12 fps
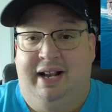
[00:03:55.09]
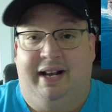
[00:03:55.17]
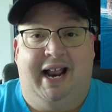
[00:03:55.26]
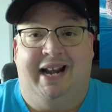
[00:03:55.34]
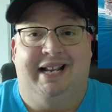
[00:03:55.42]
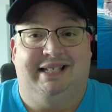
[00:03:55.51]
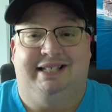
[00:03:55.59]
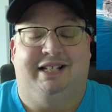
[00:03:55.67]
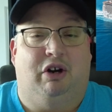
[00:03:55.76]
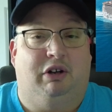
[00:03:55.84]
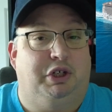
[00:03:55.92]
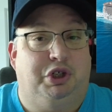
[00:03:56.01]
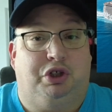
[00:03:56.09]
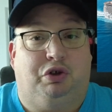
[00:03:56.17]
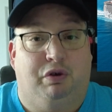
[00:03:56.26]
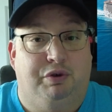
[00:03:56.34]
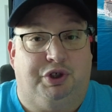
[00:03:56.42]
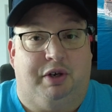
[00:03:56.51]
not necessarily just
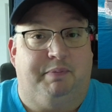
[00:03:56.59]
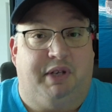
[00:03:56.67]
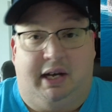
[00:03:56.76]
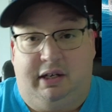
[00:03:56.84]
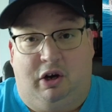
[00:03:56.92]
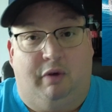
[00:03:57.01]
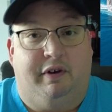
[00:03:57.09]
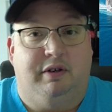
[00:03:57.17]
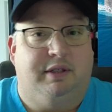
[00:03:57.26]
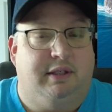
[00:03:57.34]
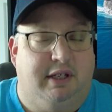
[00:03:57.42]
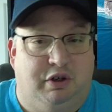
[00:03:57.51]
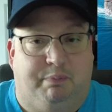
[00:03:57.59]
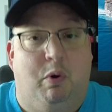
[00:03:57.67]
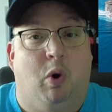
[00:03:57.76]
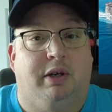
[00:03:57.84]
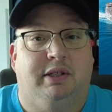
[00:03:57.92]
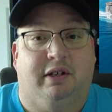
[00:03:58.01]
cruise ships. And these are
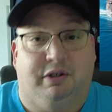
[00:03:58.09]
ports.